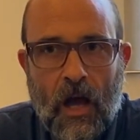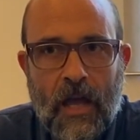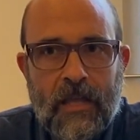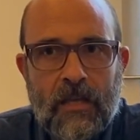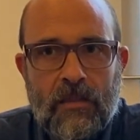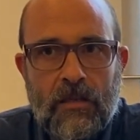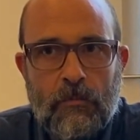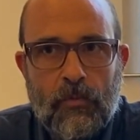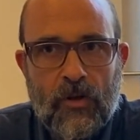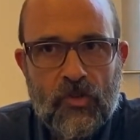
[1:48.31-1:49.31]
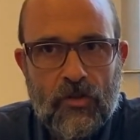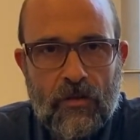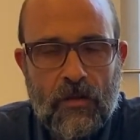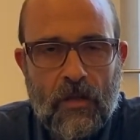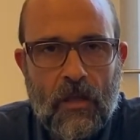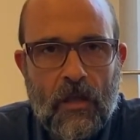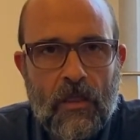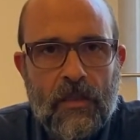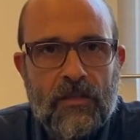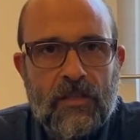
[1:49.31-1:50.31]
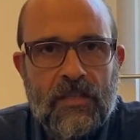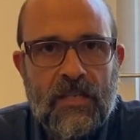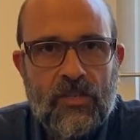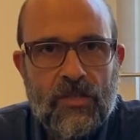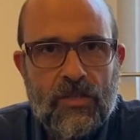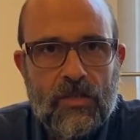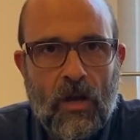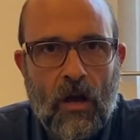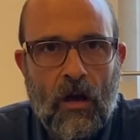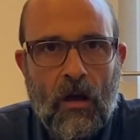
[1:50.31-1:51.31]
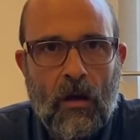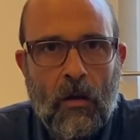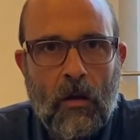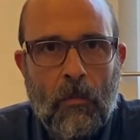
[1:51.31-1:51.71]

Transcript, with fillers: I get the impression that the teachers are